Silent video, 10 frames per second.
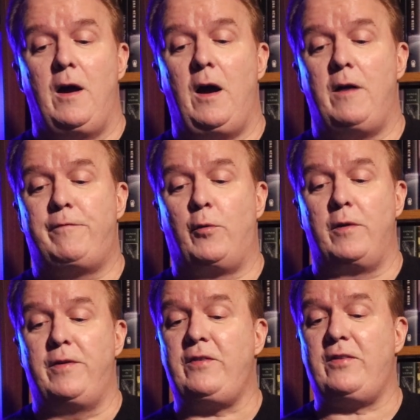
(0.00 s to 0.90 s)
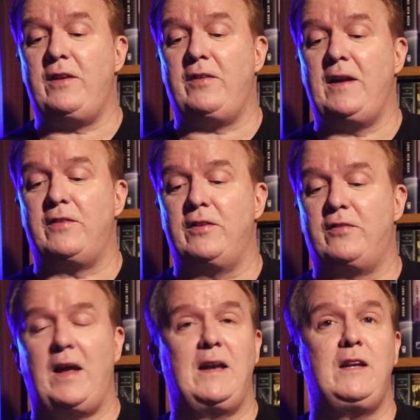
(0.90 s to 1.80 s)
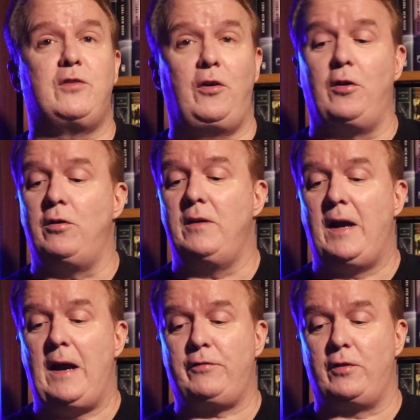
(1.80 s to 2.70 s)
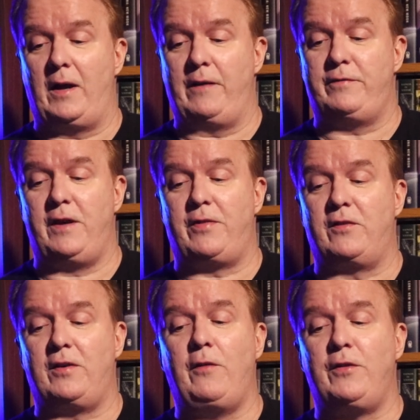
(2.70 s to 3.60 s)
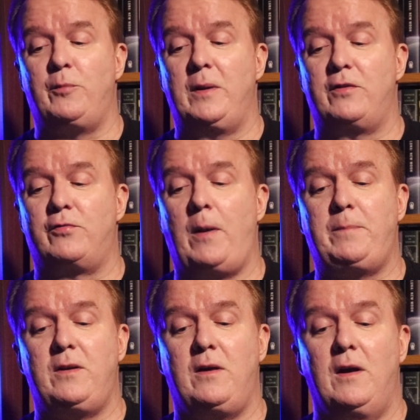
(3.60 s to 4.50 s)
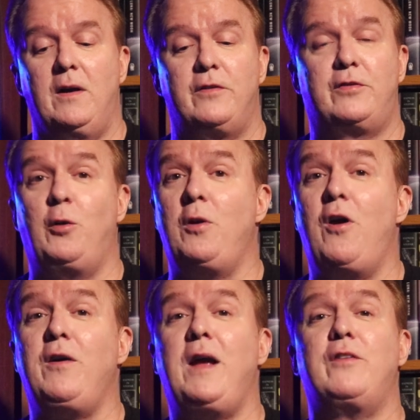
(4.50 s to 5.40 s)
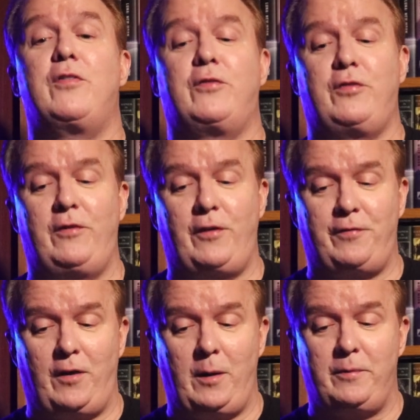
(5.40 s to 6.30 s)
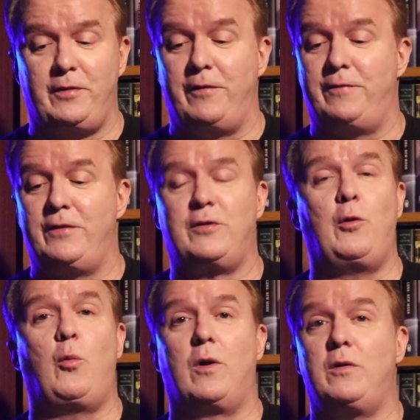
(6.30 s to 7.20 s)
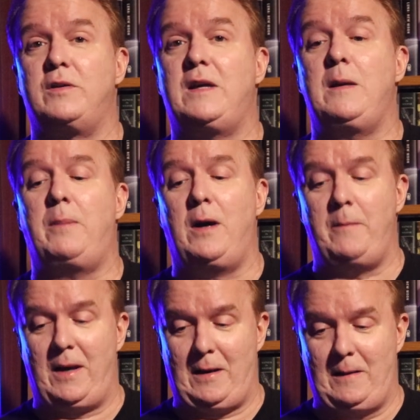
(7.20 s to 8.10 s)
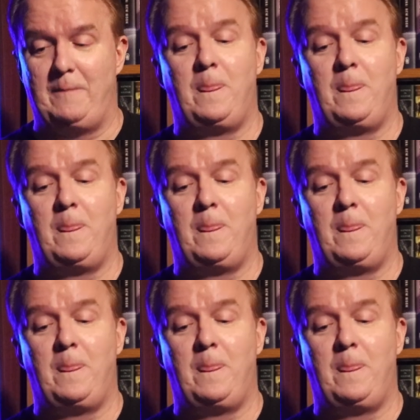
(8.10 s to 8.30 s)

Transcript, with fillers: Uh, for this is in essence an eternal afterlife. Death itself has been disrupted so long as the server farms of the physical world keep humming.